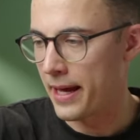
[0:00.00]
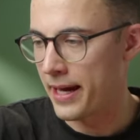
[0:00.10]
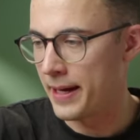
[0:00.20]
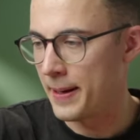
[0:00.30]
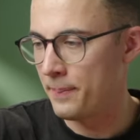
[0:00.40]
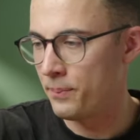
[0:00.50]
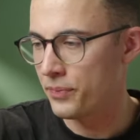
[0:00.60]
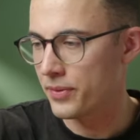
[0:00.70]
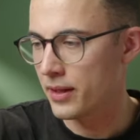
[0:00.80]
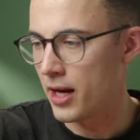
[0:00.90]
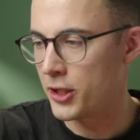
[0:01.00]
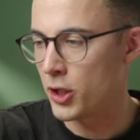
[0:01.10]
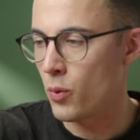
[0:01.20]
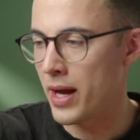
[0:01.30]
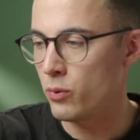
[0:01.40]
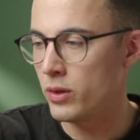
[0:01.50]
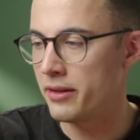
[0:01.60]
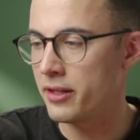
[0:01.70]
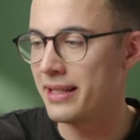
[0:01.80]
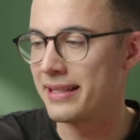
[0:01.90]
Um, until when
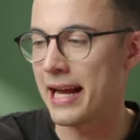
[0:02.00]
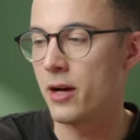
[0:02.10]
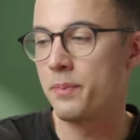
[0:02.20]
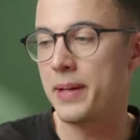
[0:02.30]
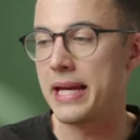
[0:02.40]
will the discount